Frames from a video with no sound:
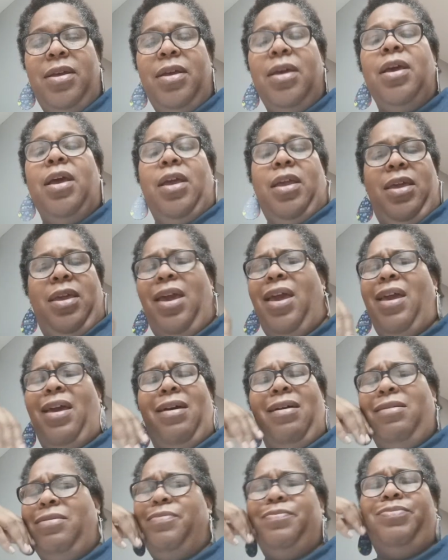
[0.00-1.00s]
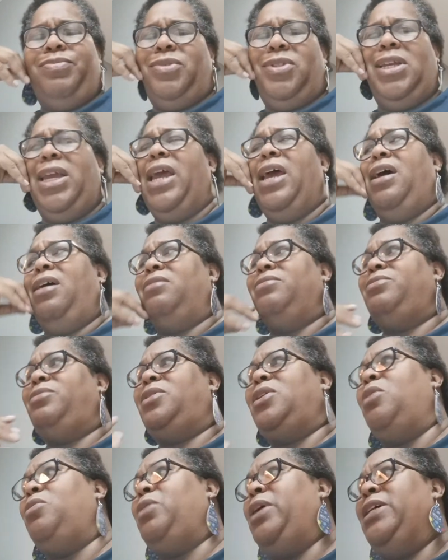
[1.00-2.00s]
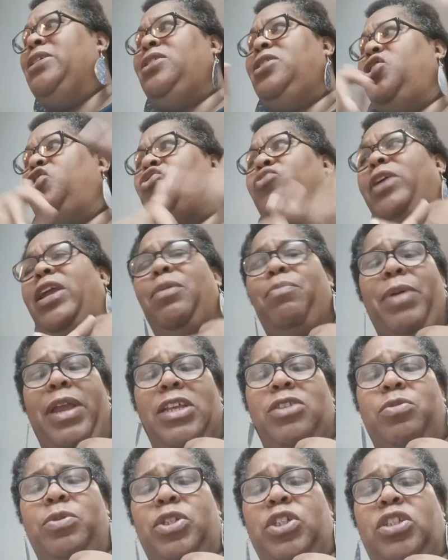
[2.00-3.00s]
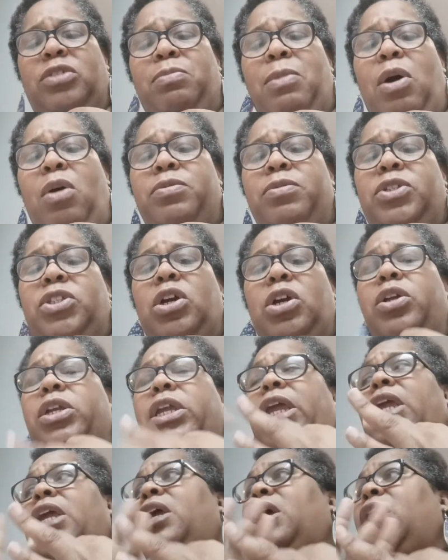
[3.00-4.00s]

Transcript: Yeah, yeah. So it's the string beans with the smoked turkey,